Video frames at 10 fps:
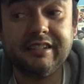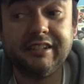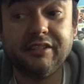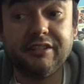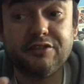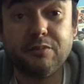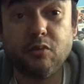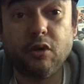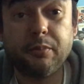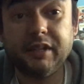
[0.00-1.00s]
you know, there's
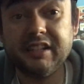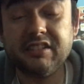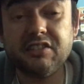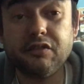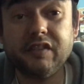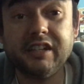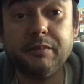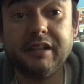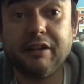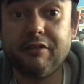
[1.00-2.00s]
more pieces of
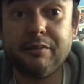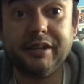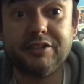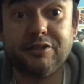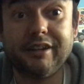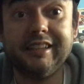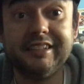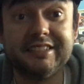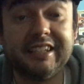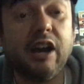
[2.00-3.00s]
him and I want to make sure I at
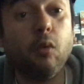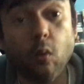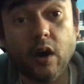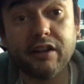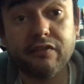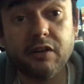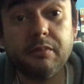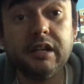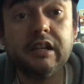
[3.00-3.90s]
least get one of them.